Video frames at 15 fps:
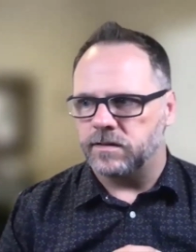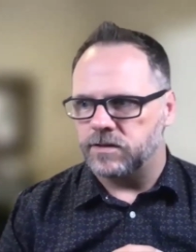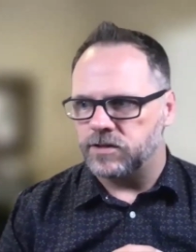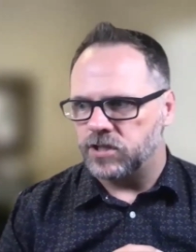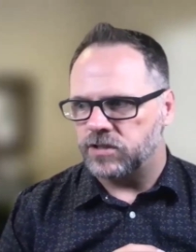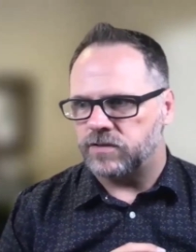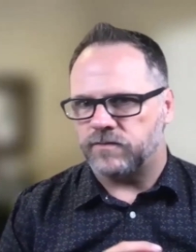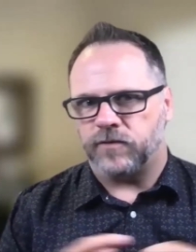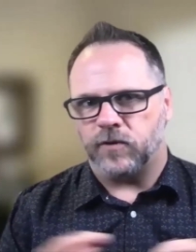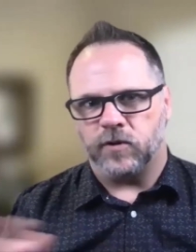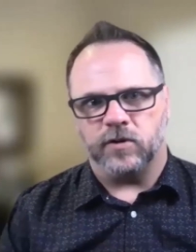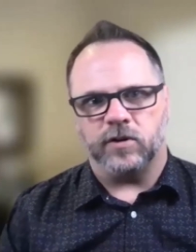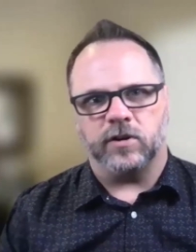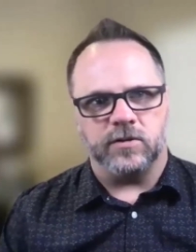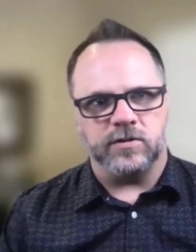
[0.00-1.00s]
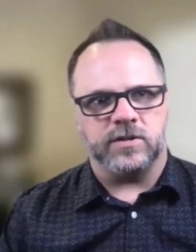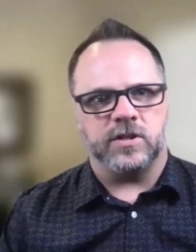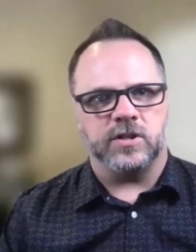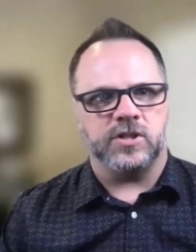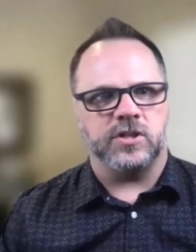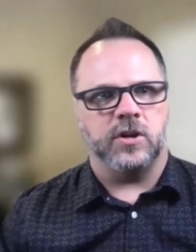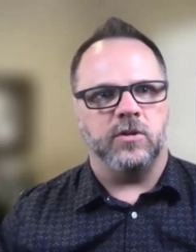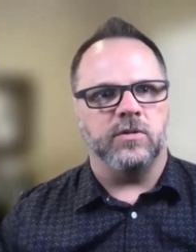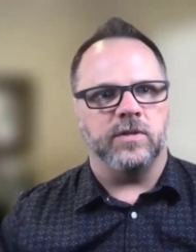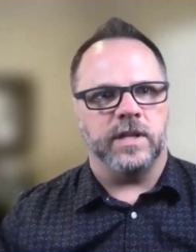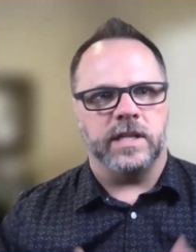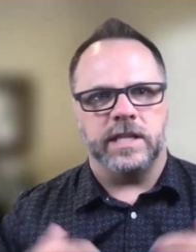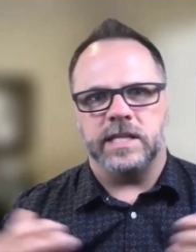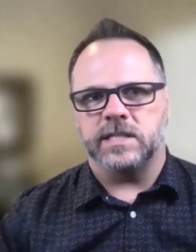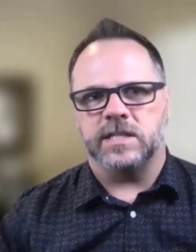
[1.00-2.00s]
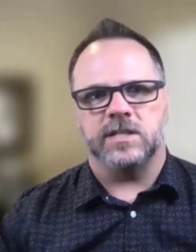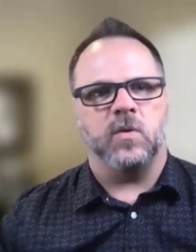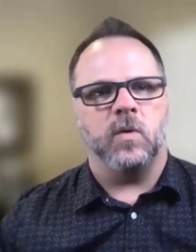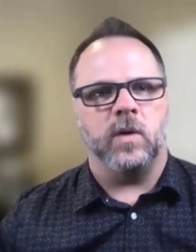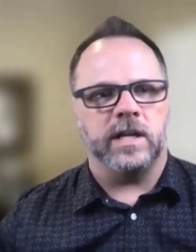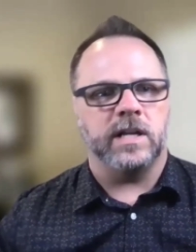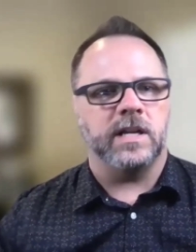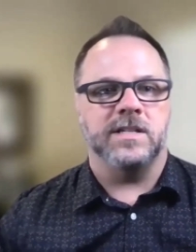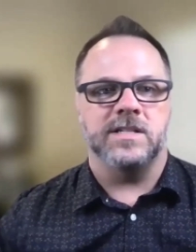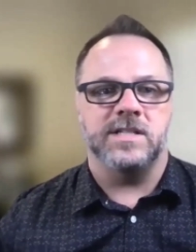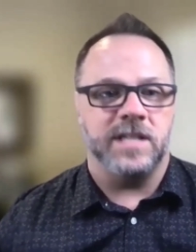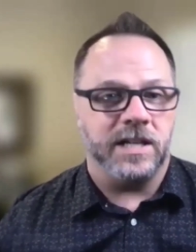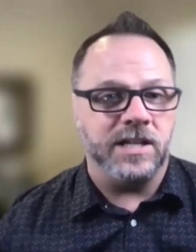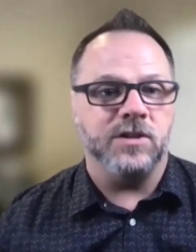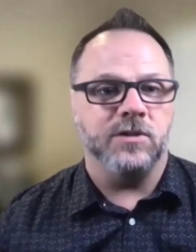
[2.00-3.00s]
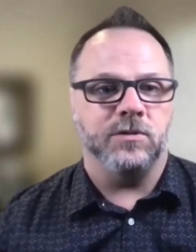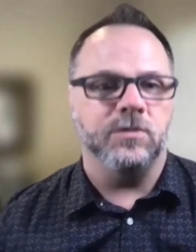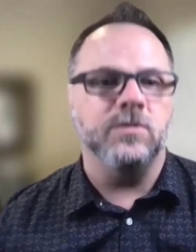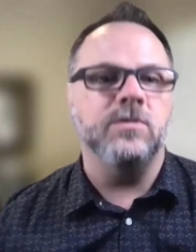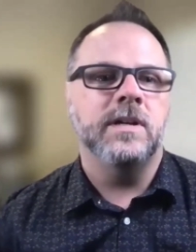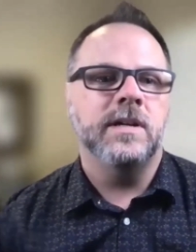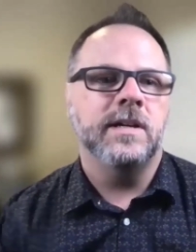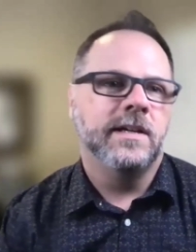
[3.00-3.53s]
just further goes to show that this is going to continue